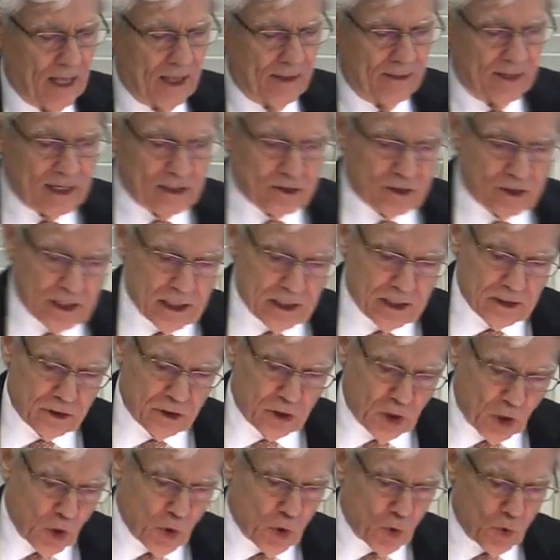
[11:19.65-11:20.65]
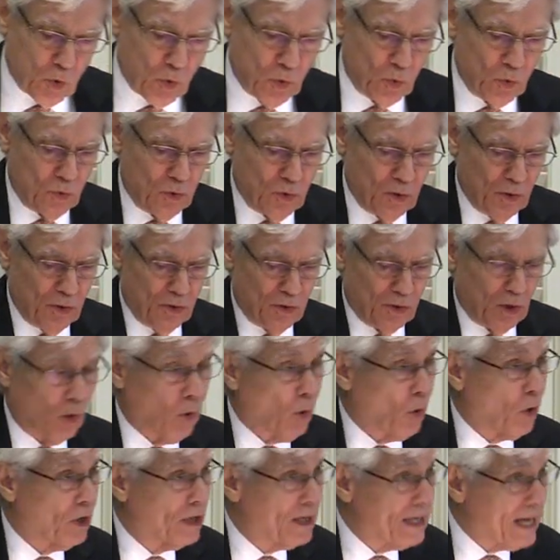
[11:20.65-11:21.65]
This is who the
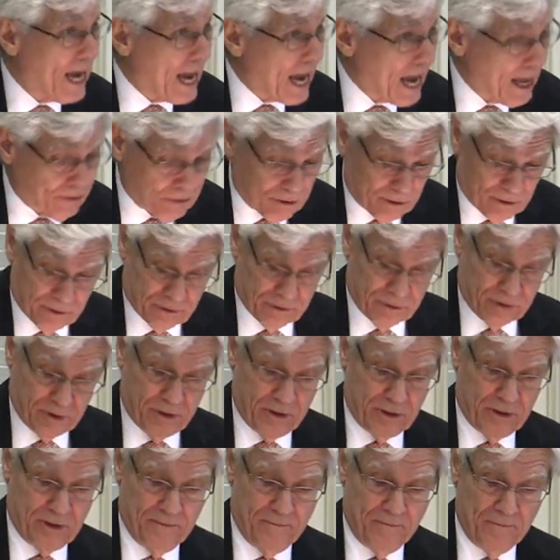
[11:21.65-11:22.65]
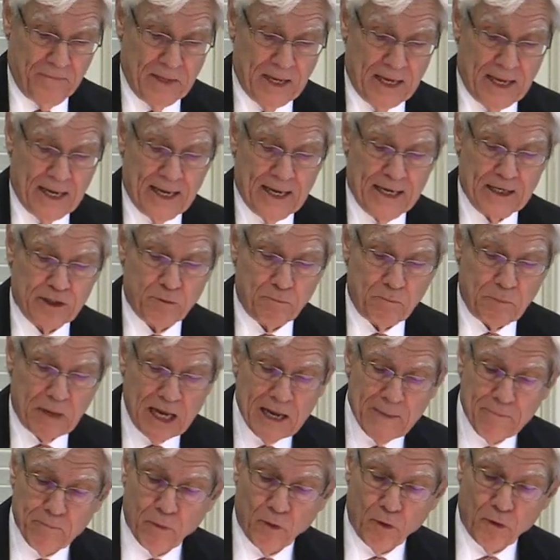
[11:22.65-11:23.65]
Lord gathers his
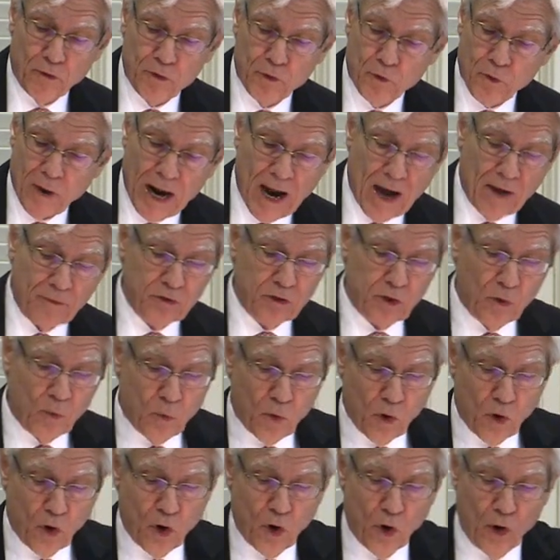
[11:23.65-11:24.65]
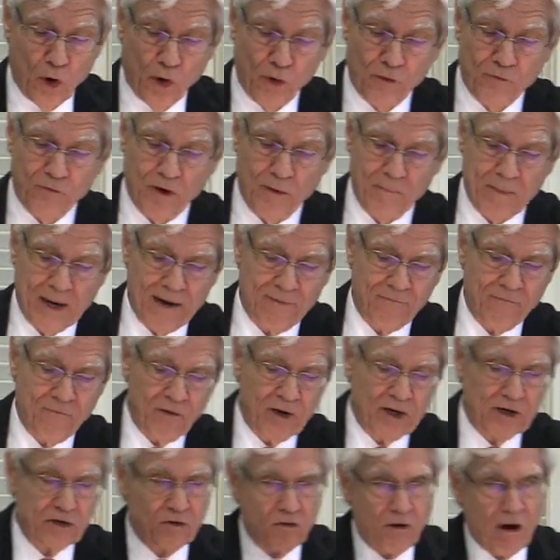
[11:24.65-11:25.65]
people throughout the world, from
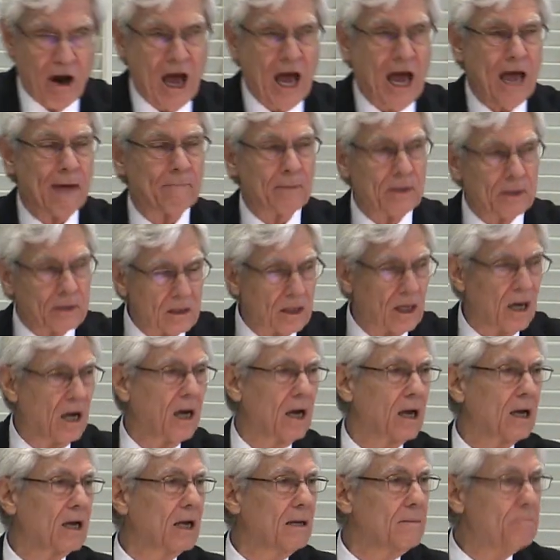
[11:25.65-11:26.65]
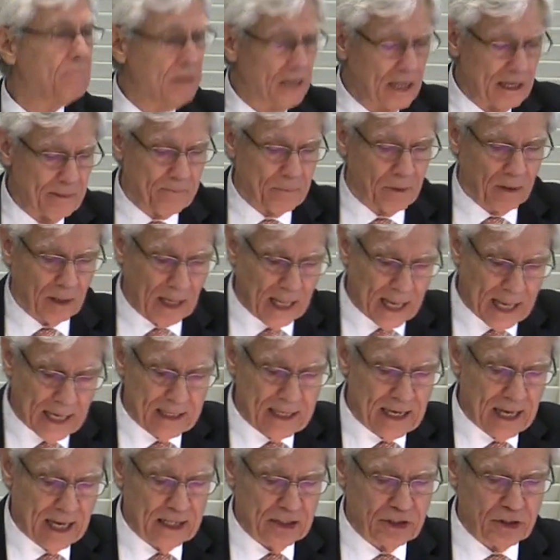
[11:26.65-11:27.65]
every tribe and tongue and people and
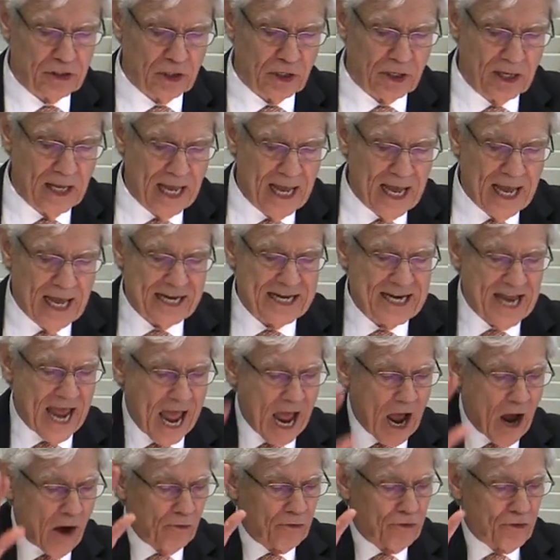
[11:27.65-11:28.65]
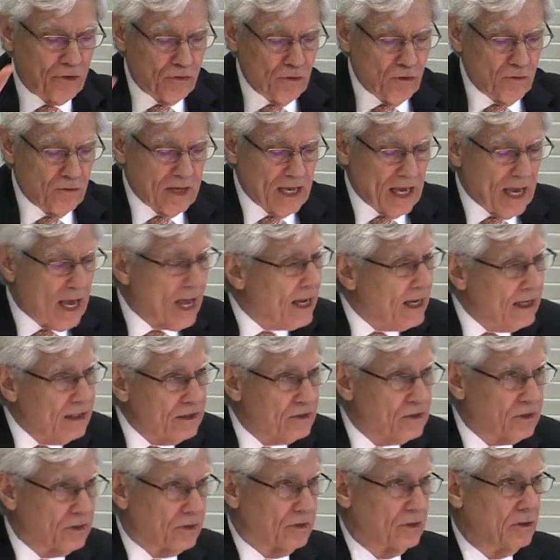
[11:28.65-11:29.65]
nation, down through the
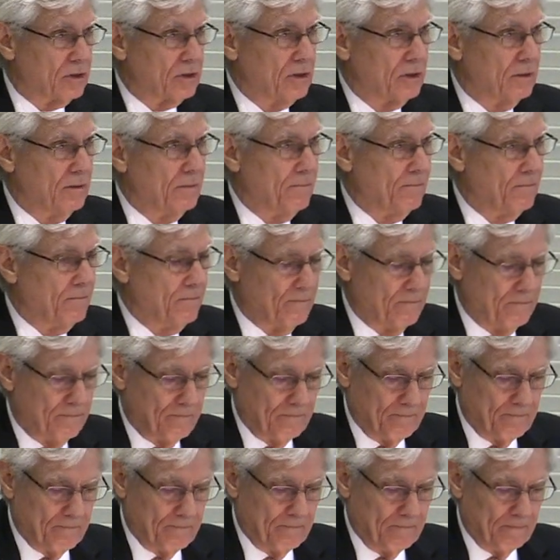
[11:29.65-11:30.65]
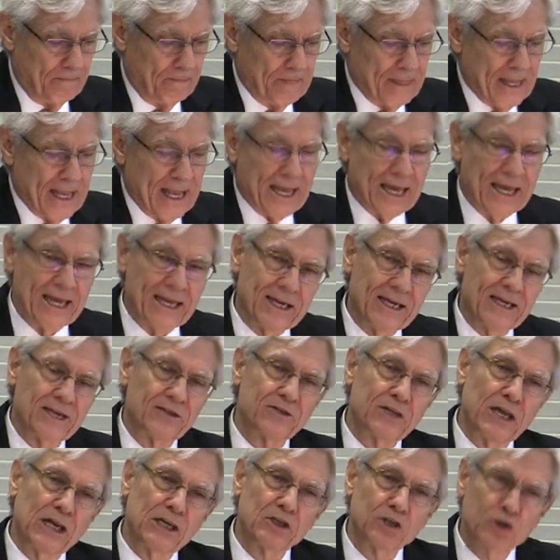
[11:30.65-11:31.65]
ages. It
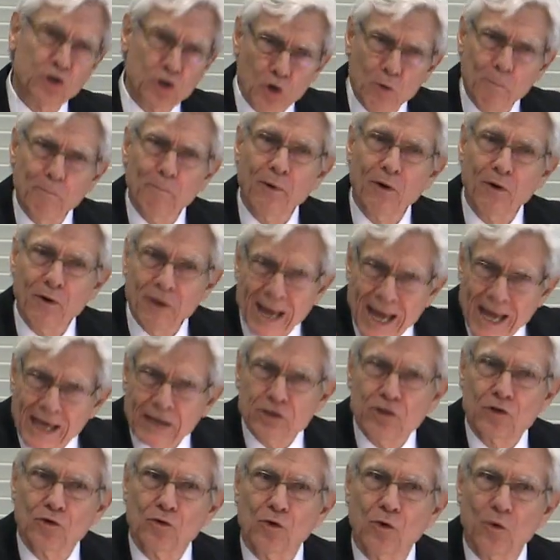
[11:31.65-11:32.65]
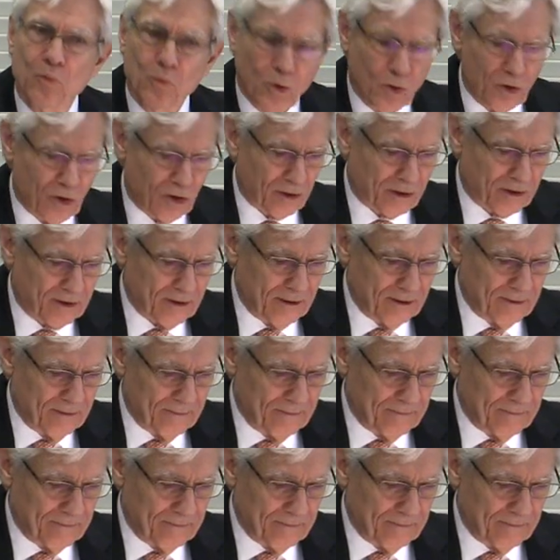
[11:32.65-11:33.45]
is a supernatural work.